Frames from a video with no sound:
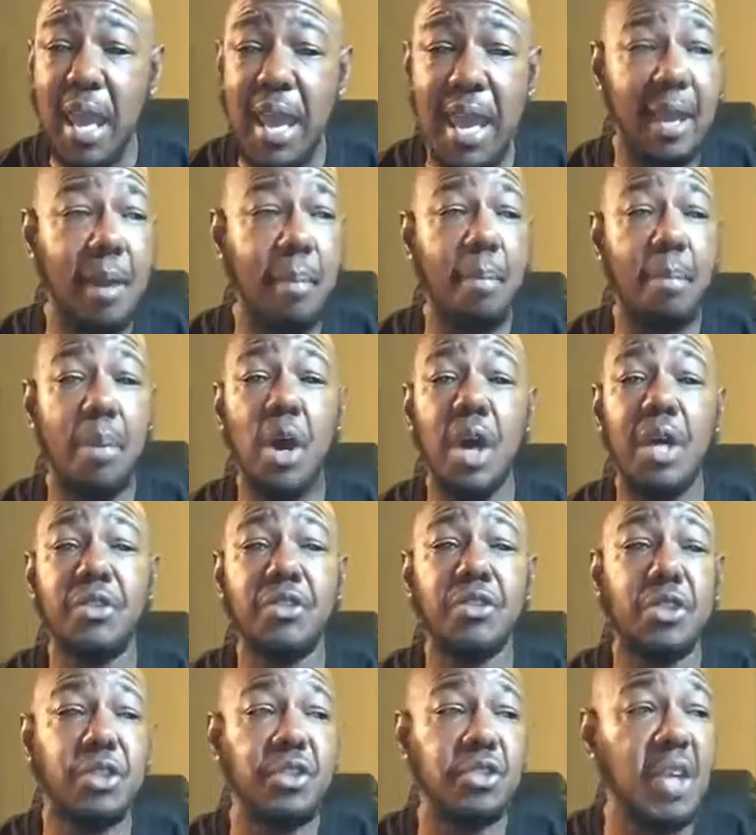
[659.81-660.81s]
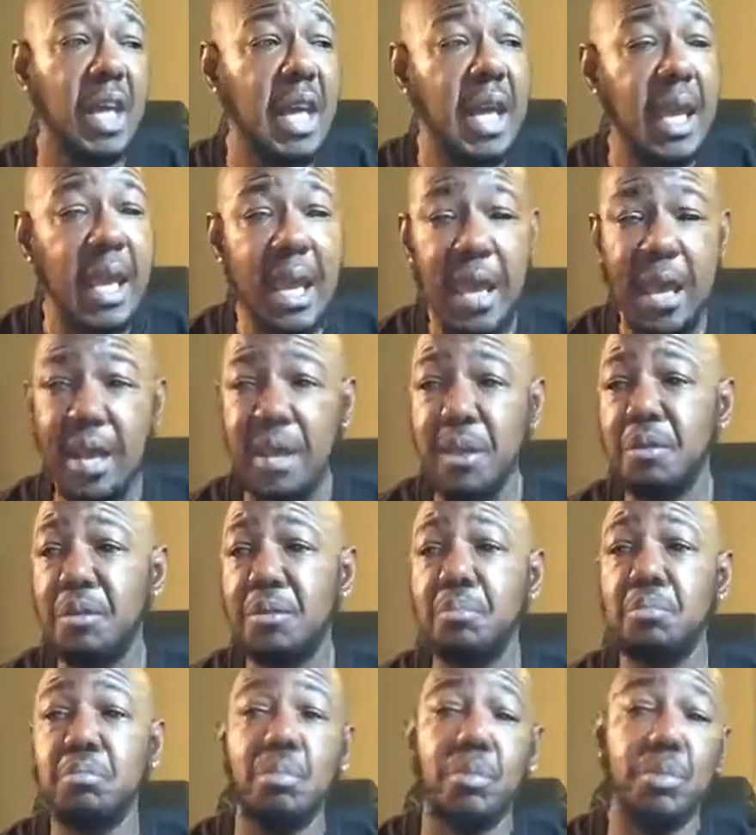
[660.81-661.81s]
and bosses
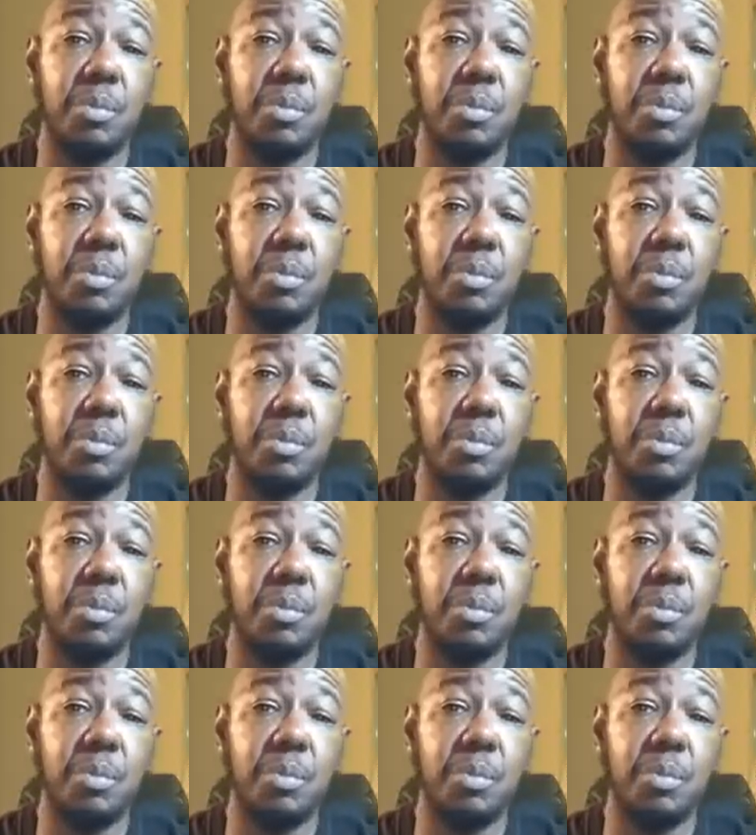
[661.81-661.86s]
and